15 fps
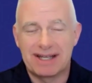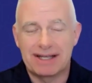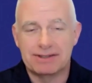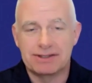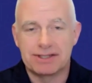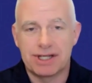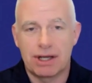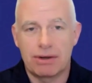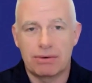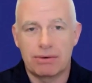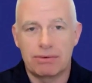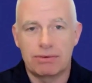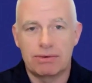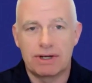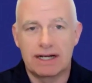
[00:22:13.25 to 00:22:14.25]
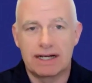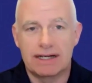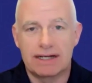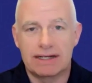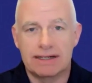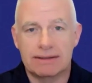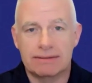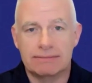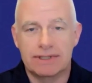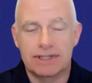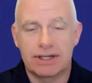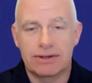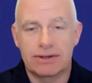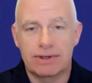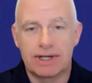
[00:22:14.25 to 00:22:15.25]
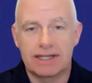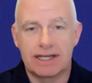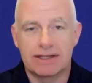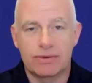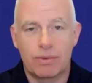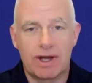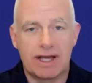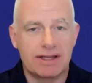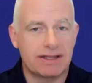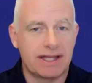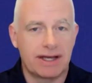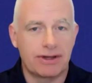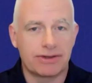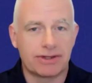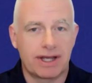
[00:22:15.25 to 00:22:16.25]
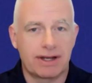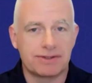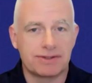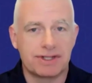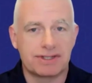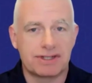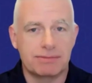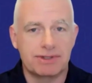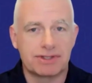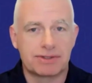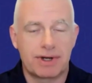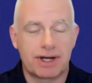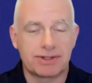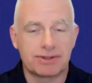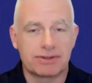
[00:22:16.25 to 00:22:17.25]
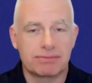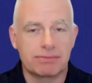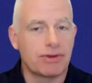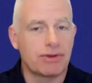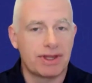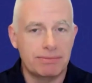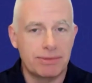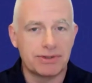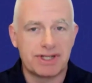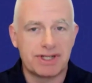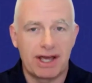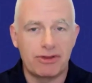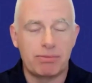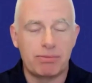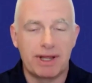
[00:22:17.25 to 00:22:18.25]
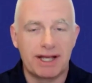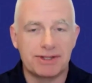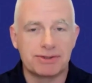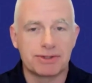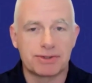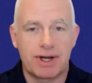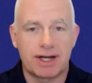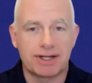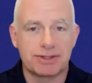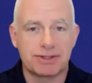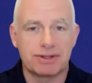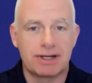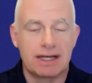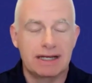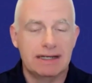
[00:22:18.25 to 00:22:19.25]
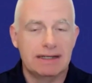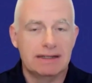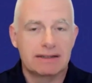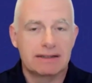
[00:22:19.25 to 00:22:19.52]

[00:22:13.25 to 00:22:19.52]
And so and the way that the healthcare system is structured, most health plans are structured,